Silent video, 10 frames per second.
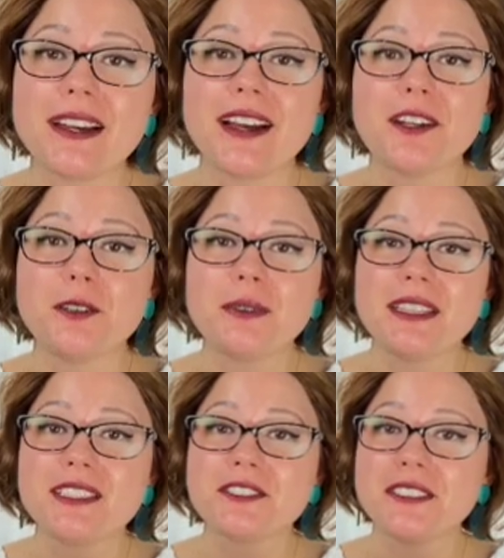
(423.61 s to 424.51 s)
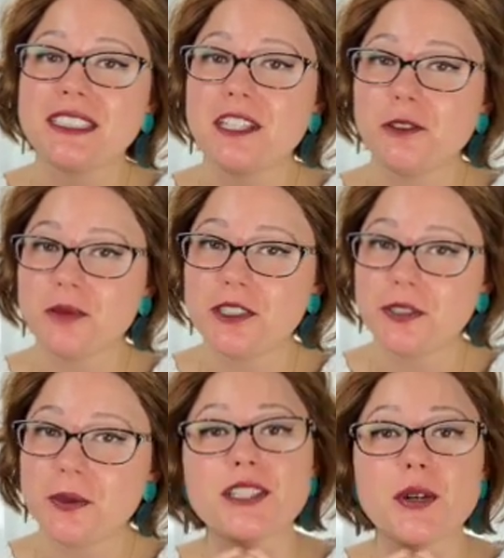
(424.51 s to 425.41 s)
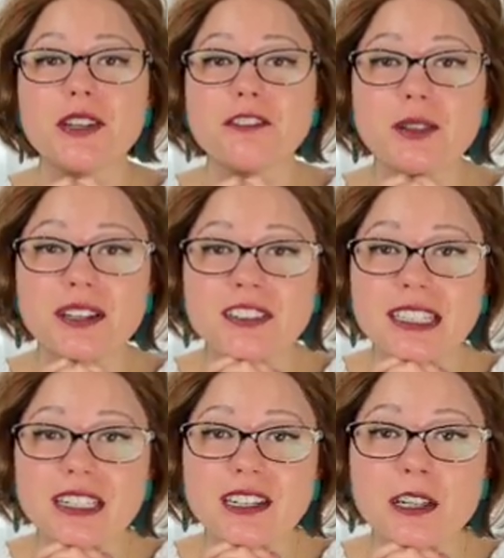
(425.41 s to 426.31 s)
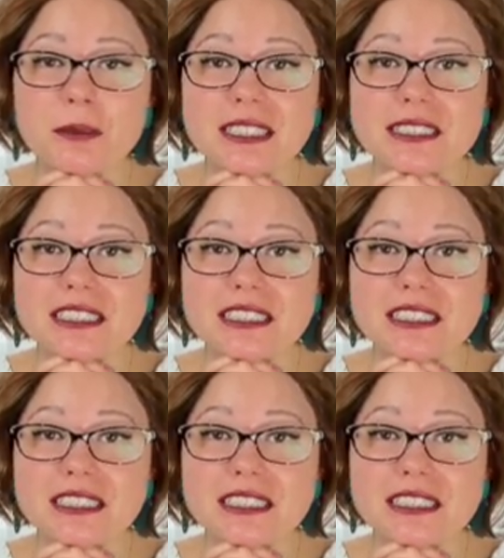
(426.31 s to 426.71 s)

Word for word: I hope that this really helped you. So if you have any comments,